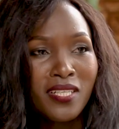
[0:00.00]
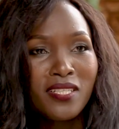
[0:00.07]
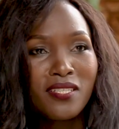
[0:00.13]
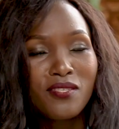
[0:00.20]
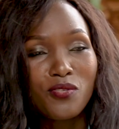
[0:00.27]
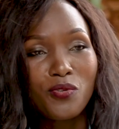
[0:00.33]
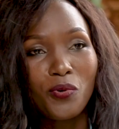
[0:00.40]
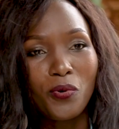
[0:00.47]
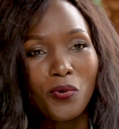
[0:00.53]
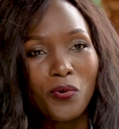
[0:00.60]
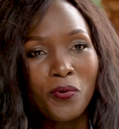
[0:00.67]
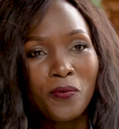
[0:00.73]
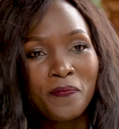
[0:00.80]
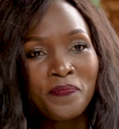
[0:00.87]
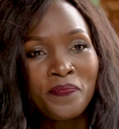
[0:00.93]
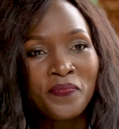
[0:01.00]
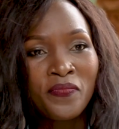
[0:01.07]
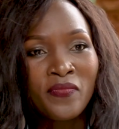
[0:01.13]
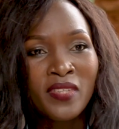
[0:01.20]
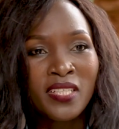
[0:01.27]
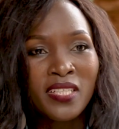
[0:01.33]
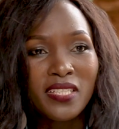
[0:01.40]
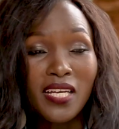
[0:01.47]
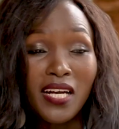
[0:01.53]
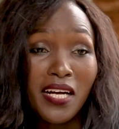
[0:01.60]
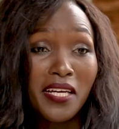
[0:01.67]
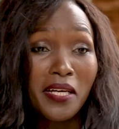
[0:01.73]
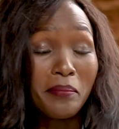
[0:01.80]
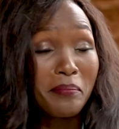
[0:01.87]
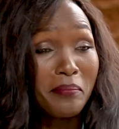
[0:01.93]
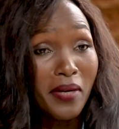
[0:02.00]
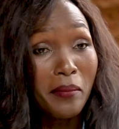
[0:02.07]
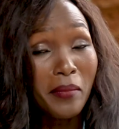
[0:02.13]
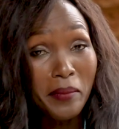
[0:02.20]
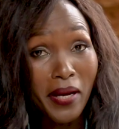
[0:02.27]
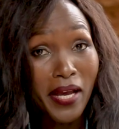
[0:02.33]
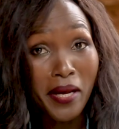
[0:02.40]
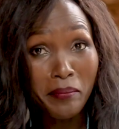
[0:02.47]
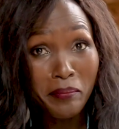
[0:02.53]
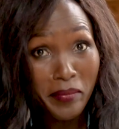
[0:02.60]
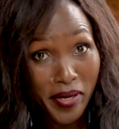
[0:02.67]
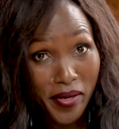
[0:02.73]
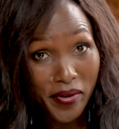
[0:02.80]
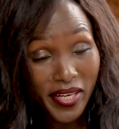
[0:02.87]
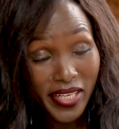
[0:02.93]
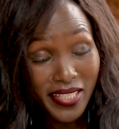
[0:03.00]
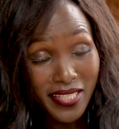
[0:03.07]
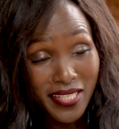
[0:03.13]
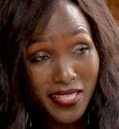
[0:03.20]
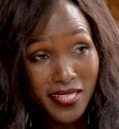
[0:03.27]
So yeah, I am married